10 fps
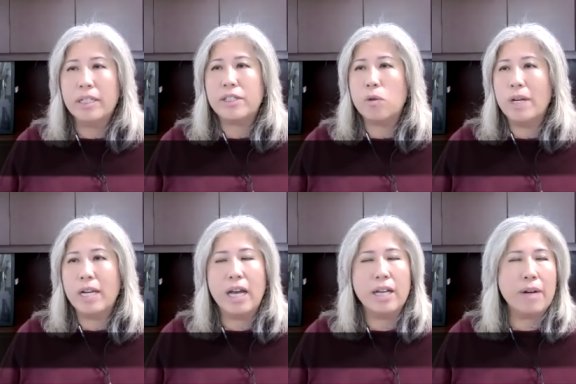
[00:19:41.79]
So when
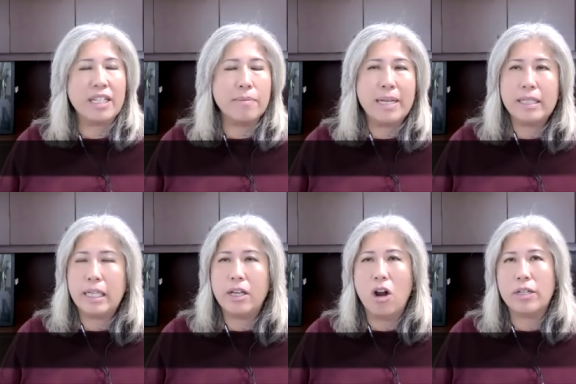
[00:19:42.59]
I recommend
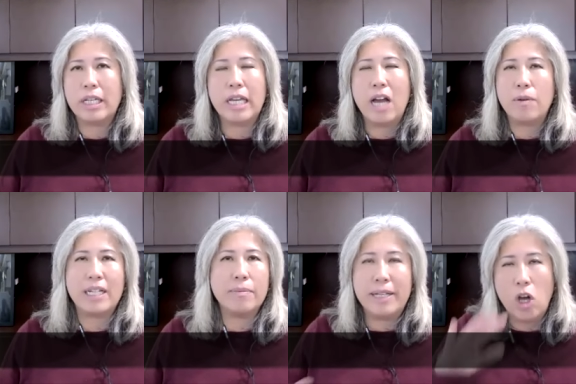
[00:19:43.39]
TRT, I
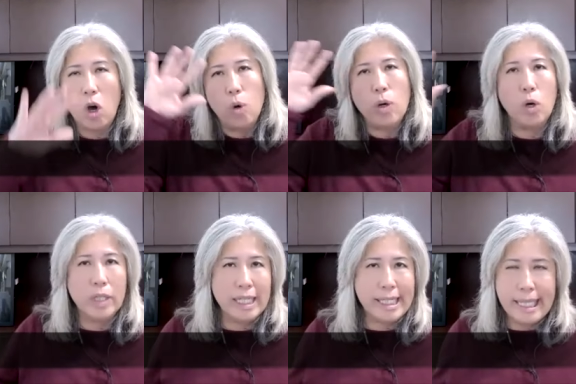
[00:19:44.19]
recommend the whole
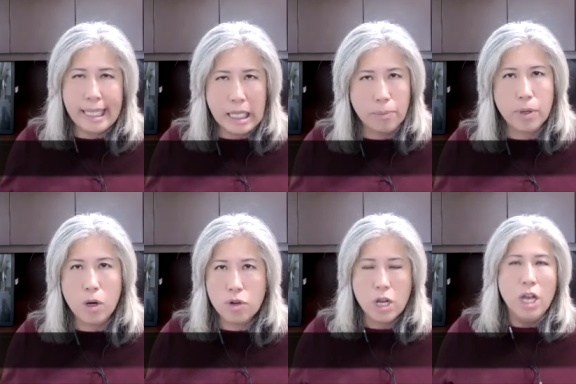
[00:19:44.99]
holistic
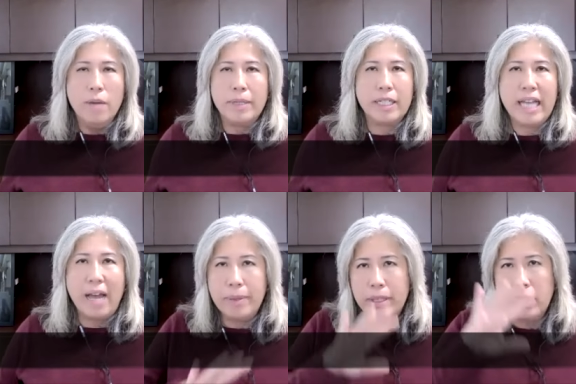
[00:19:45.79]
approach because mm-hmm. I
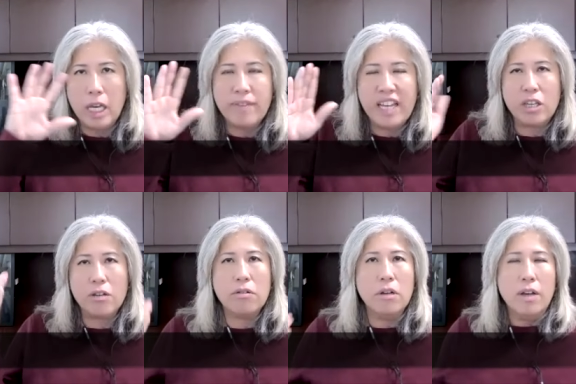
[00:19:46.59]
believe that
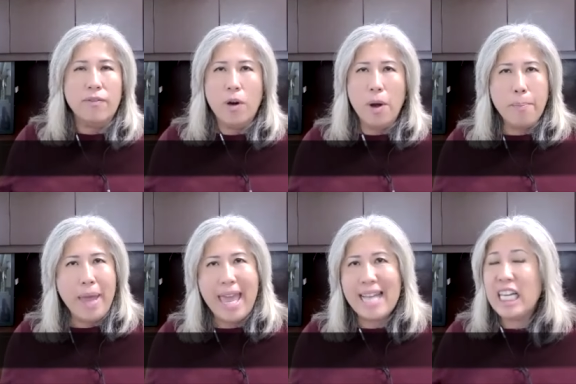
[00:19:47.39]
you, for a
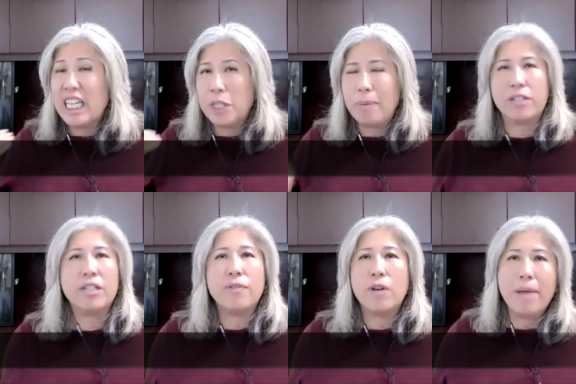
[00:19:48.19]
man, especially
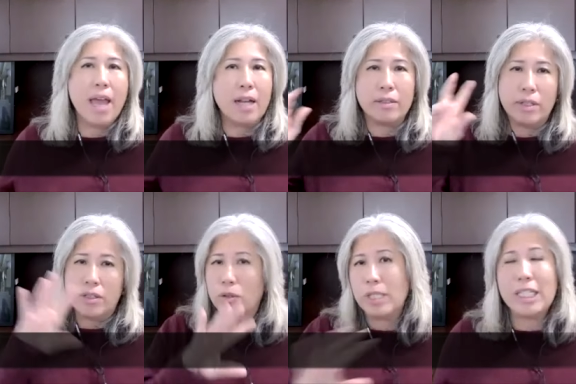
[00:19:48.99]
for a man, th-
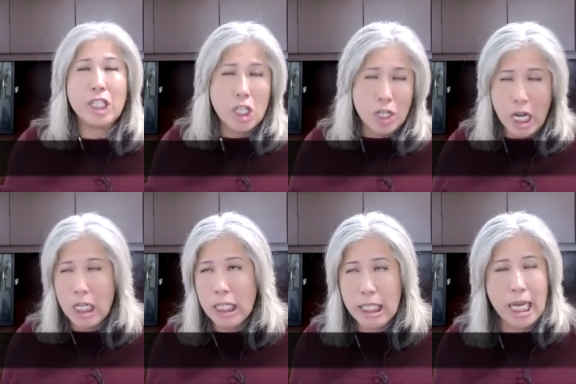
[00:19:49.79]
those listeners are
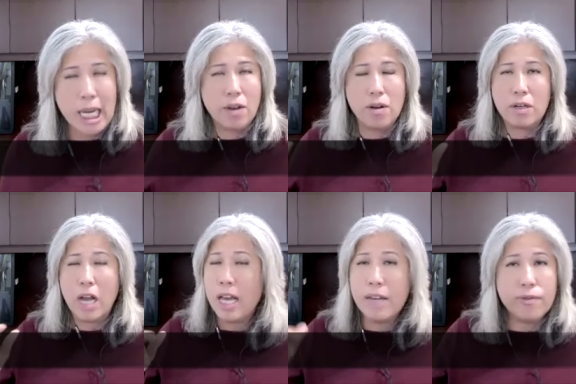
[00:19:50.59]
listening, you're
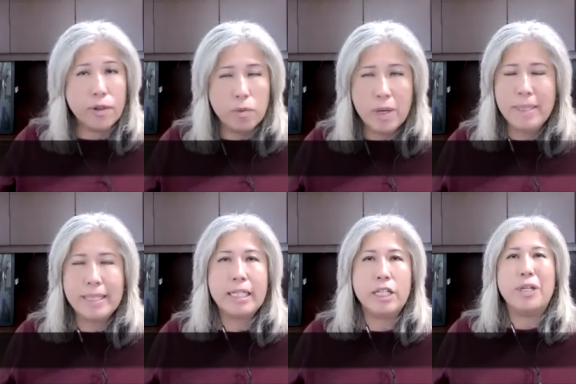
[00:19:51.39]
and for women
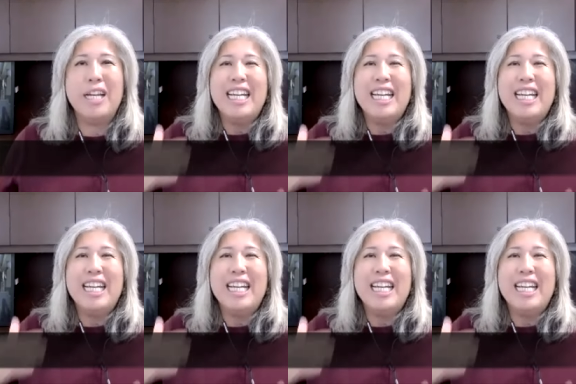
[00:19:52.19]
too.